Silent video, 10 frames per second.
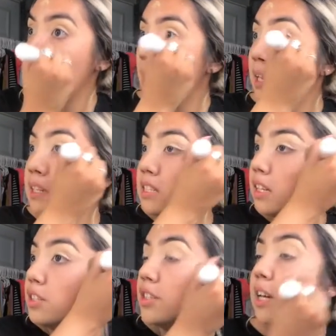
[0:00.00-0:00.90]
I like to
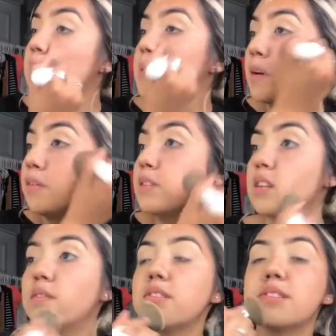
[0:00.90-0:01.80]
let you guys know if
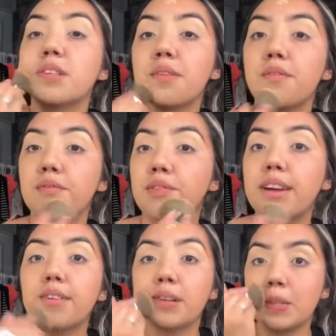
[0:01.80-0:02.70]
stuff is
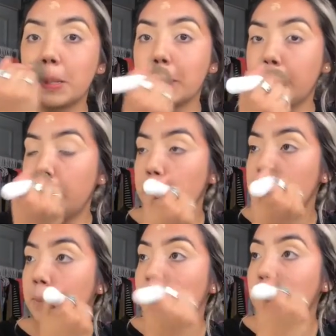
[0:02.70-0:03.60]
fragrance, because I know
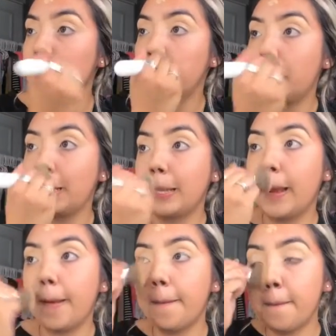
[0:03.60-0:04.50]
some people don't like
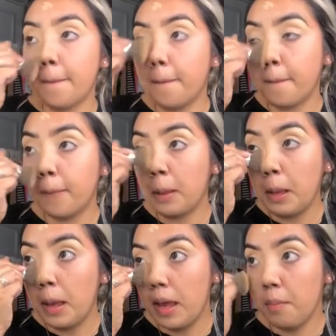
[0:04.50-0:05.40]
that.
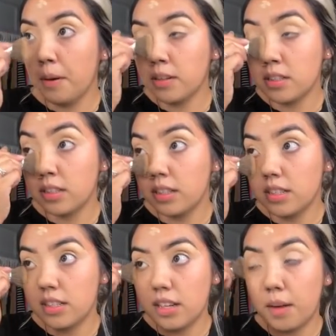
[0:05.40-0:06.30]
It personally
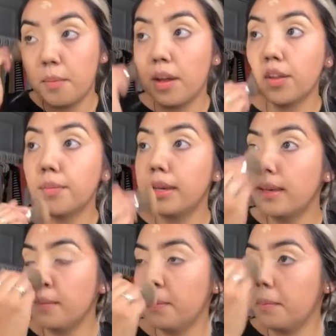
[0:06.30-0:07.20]
does not bother me.